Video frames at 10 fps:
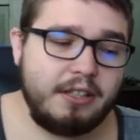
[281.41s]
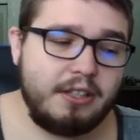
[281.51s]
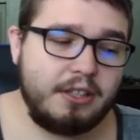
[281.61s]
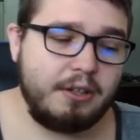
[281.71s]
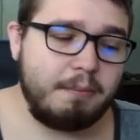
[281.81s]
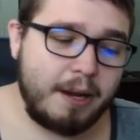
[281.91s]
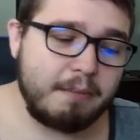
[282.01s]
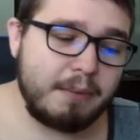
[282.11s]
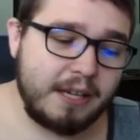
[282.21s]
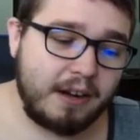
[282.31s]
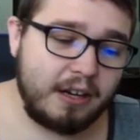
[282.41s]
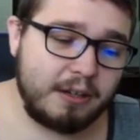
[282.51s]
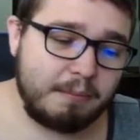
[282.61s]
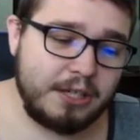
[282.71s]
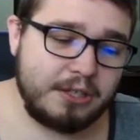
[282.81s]
There might be
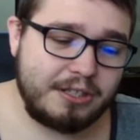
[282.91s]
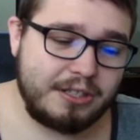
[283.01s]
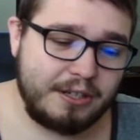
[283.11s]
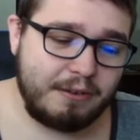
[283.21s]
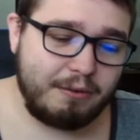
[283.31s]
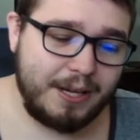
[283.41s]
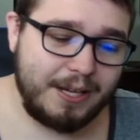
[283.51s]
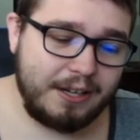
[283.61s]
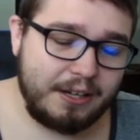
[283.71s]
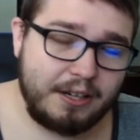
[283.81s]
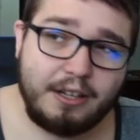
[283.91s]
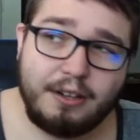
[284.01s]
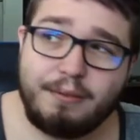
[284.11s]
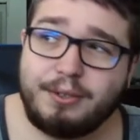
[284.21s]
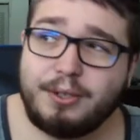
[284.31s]
automation in a way
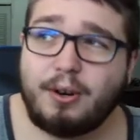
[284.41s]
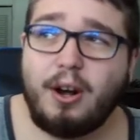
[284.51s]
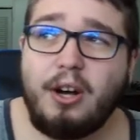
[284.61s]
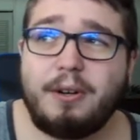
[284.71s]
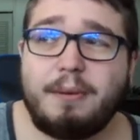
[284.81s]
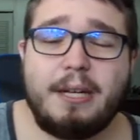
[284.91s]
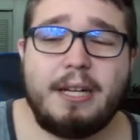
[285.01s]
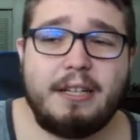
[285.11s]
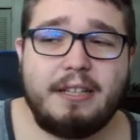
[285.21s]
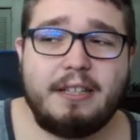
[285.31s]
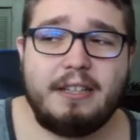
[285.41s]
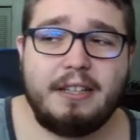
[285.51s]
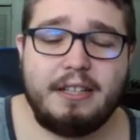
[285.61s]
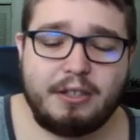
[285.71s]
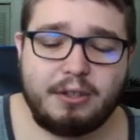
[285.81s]
of you're automating
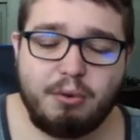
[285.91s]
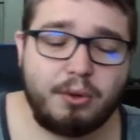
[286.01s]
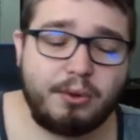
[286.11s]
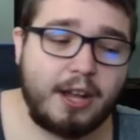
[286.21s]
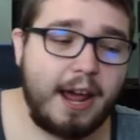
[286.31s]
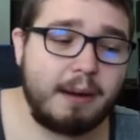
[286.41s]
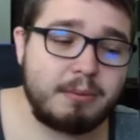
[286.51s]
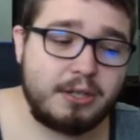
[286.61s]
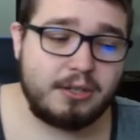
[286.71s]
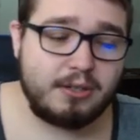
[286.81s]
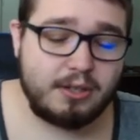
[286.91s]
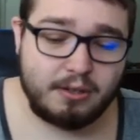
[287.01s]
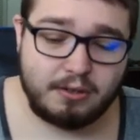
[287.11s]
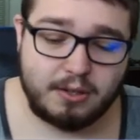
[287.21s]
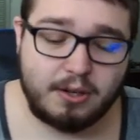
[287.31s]
the Google CAPTCHAs
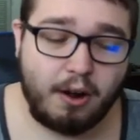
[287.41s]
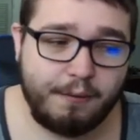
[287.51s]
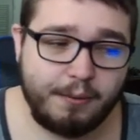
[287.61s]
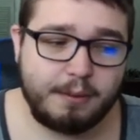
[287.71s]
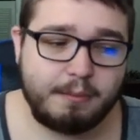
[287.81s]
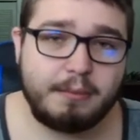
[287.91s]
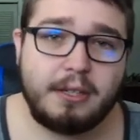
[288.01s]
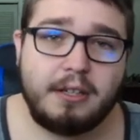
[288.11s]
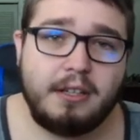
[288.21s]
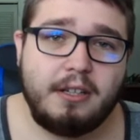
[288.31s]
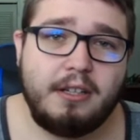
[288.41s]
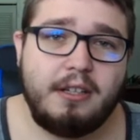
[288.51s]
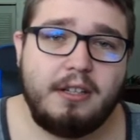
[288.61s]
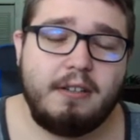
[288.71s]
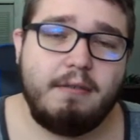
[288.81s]
to solve them
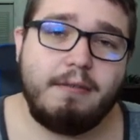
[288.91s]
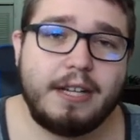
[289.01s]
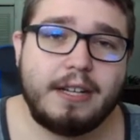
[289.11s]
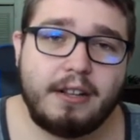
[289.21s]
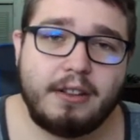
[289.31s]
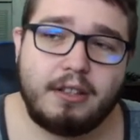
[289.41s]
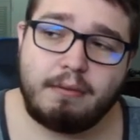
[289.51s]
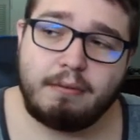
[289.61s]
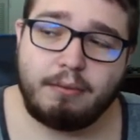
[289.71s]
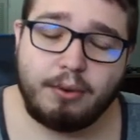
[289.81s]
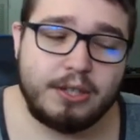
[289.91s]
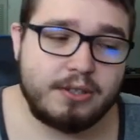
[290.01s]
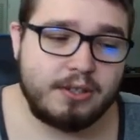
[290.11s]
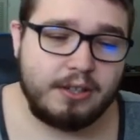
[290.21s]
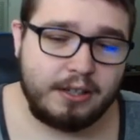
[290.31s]
via the
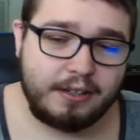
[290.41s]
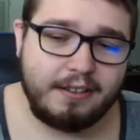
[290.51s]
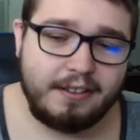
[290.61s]
voice thing.